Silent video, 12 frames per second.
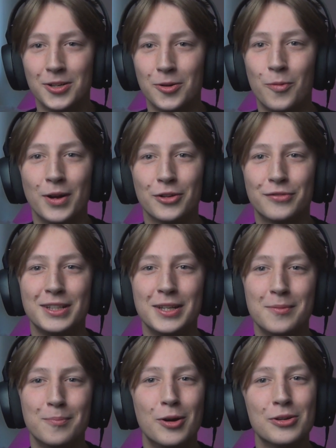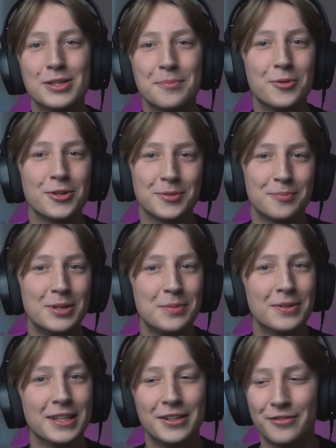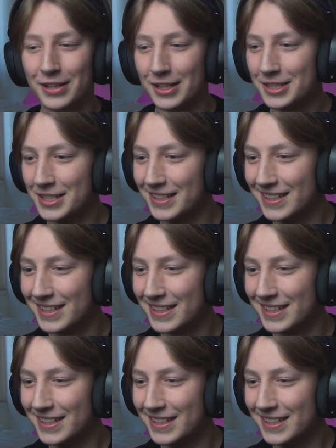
one of the most important people in the village.